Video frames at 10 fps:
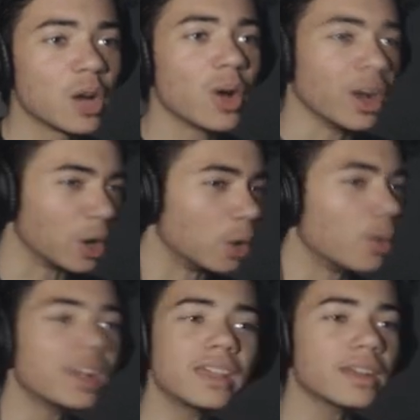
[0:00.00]
Whoa,
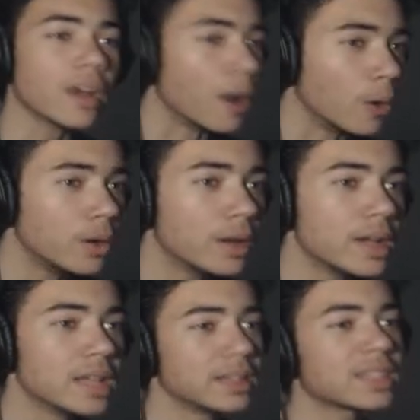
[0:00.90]
what do you know?
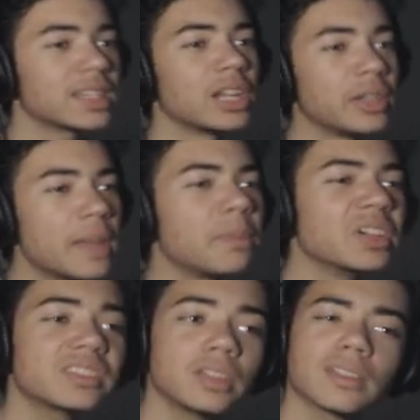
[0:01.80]
This little
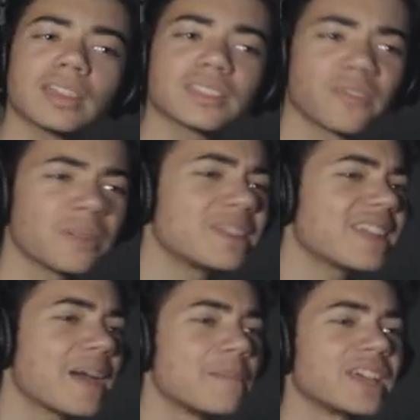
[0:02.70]
nipper took us from a
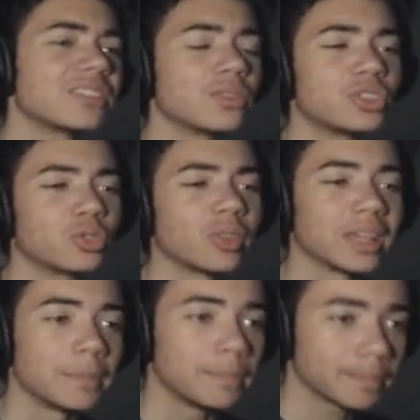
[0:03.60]
nightmare to a
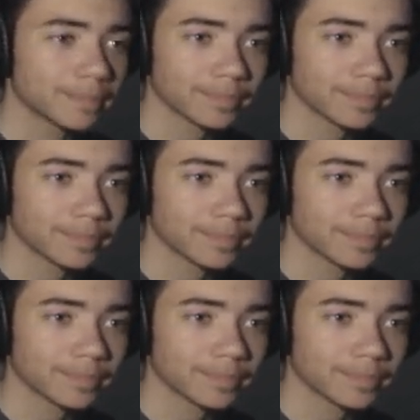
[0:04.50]
dream.